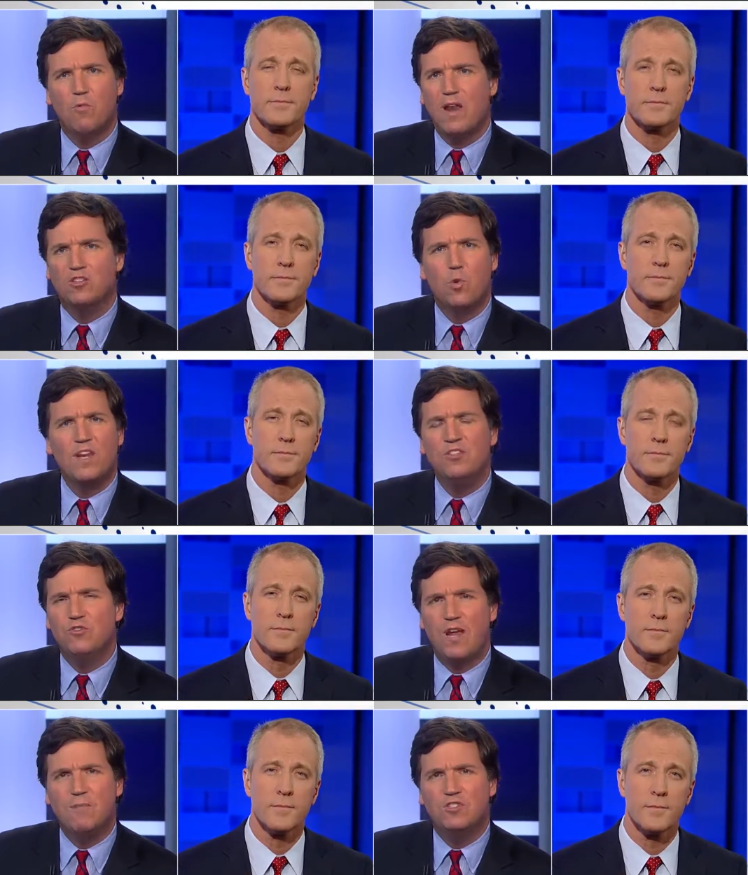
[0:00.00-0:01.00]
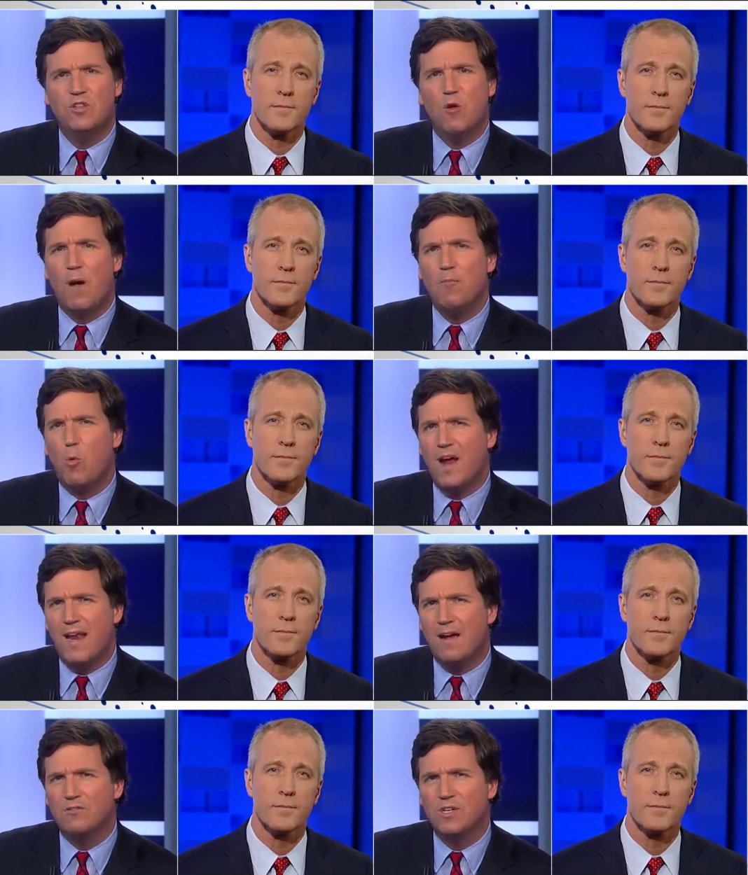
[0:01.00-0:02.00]
Speaker 1: went 22 times to the Obama
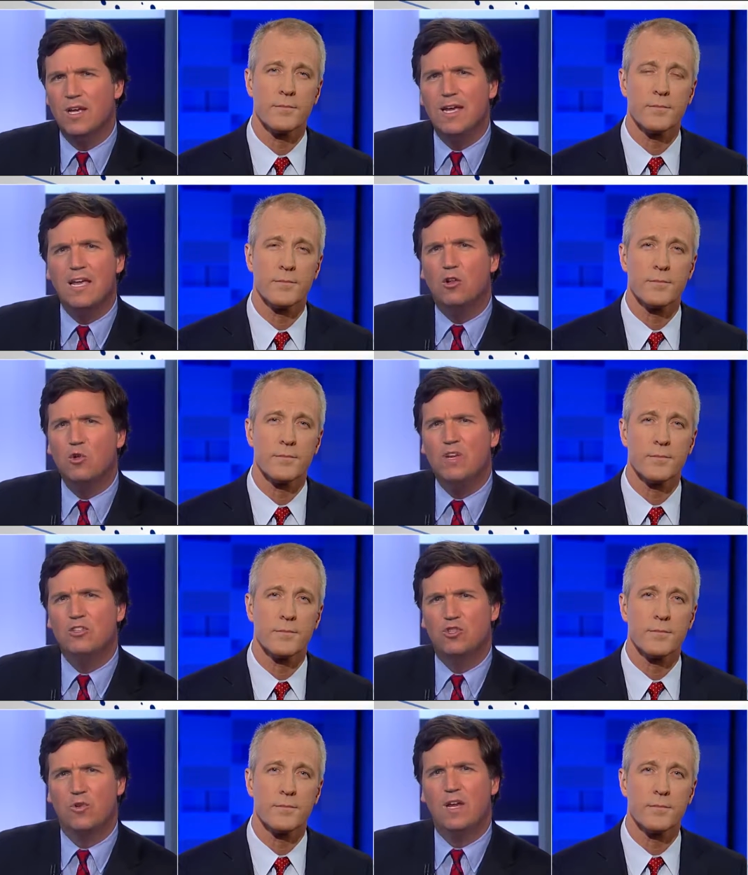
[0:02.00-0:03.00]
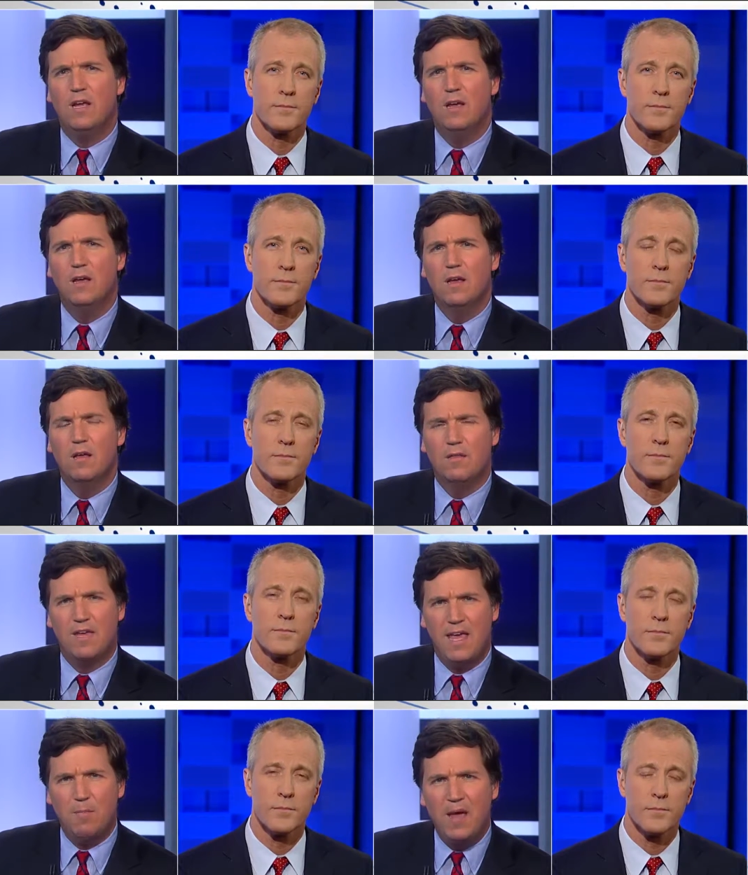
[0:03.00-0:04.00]
White House, including during
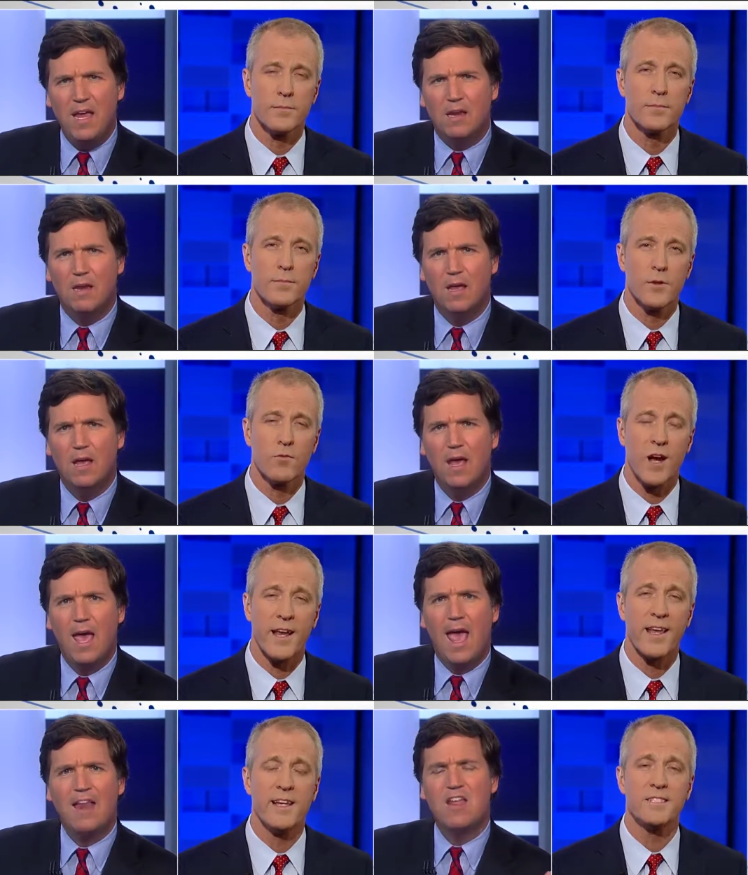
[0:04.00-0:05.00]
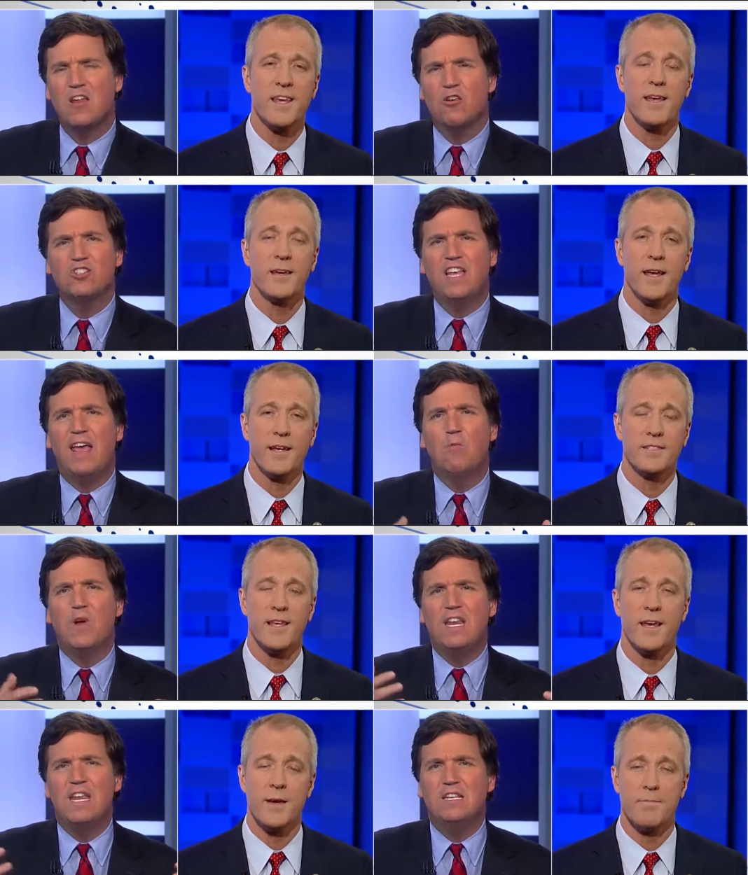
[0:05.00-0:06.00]
the campaign. Right. He's and yet the, you're saying he's
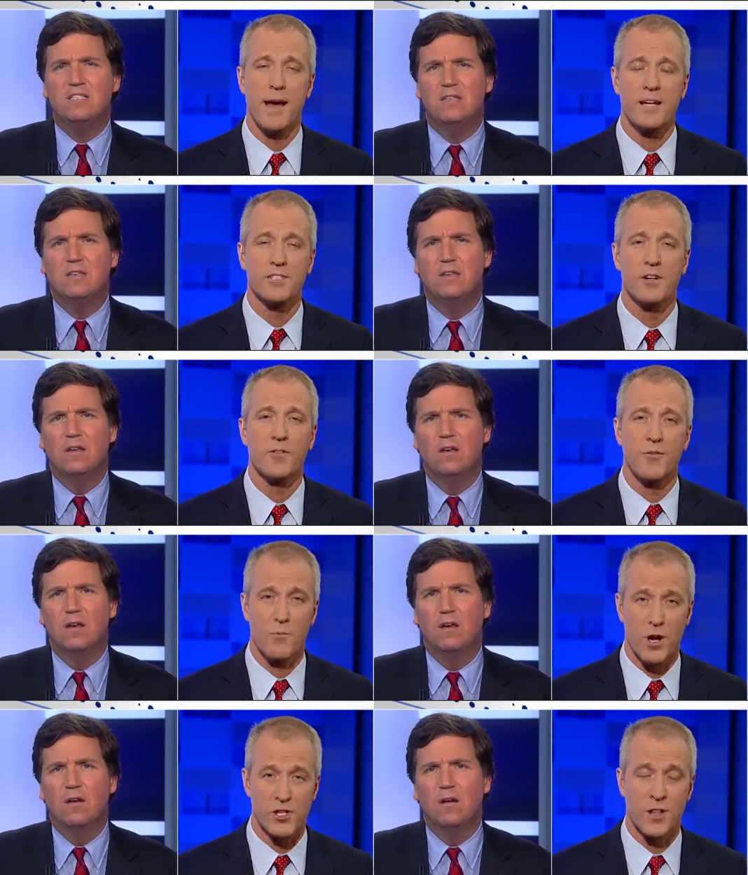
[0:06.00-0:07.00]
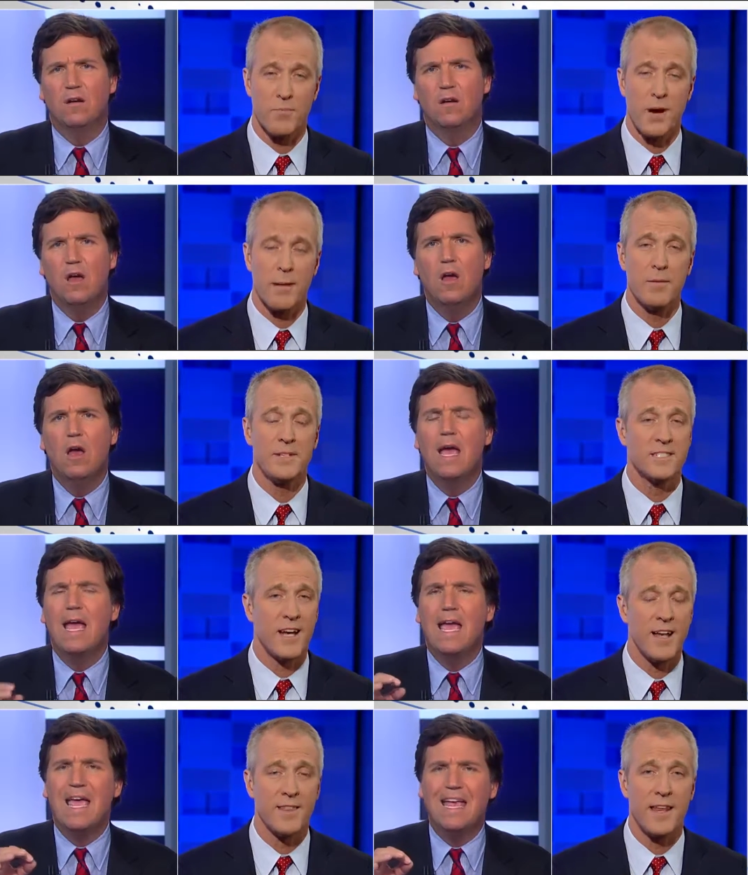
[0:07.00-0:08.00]
the
Speaker 2: ambassador from Russia. The problem is
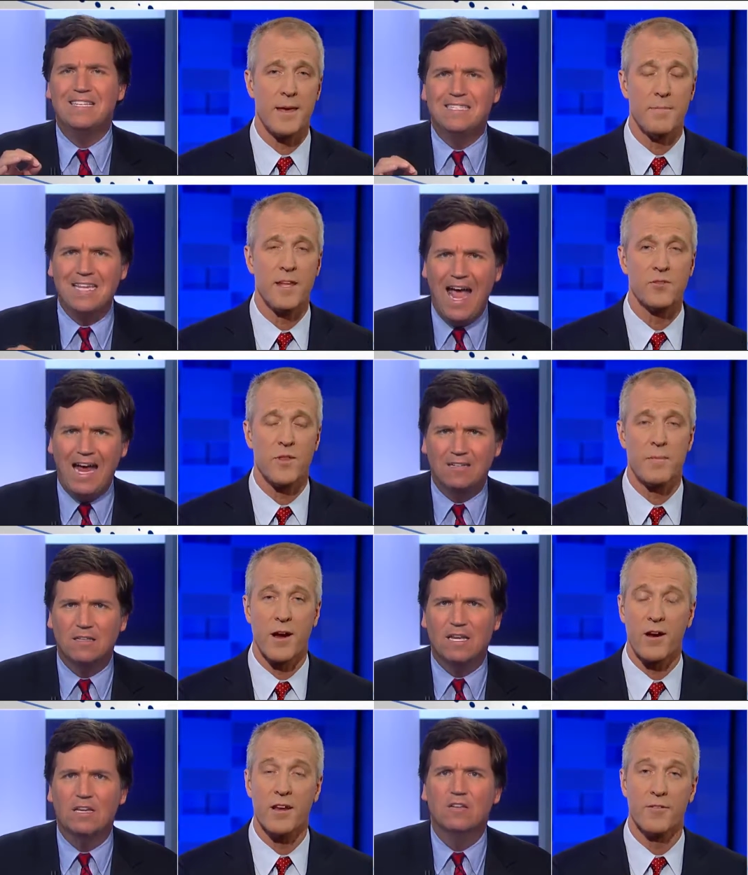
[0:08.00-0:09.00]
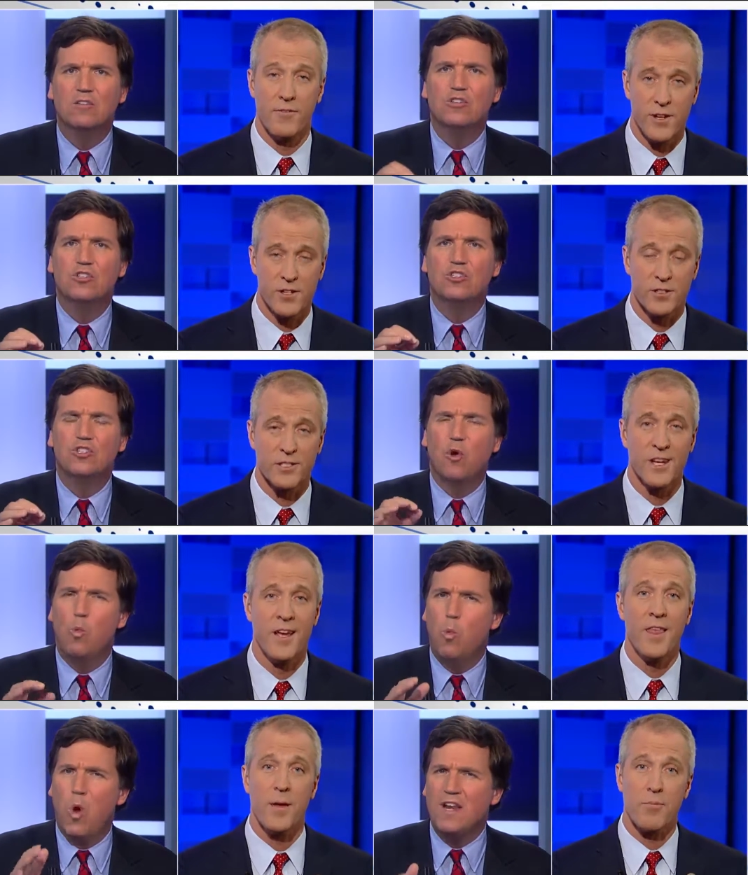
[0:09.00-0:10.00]
not that exactly. he meets with American officials.
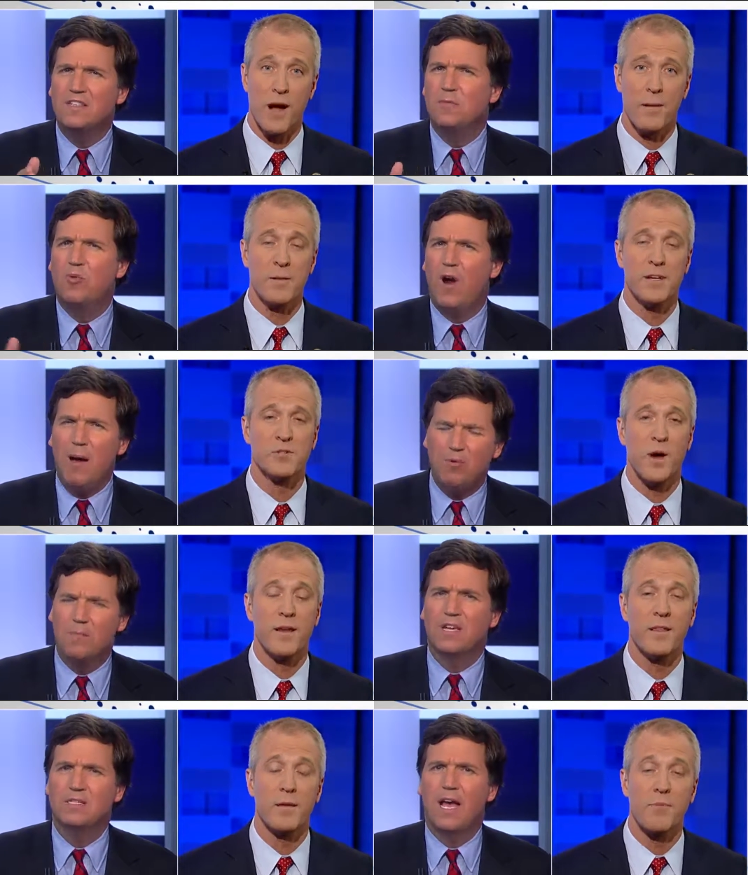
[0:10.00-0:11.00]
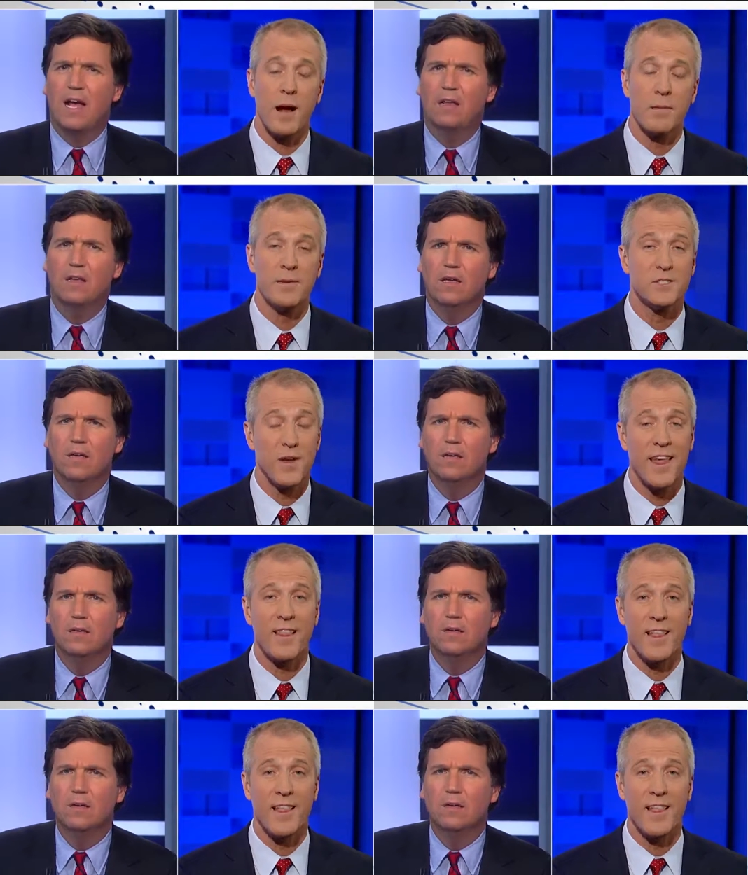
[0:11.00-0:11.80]
So what the problem is, the problem is when exactly? the problem is when they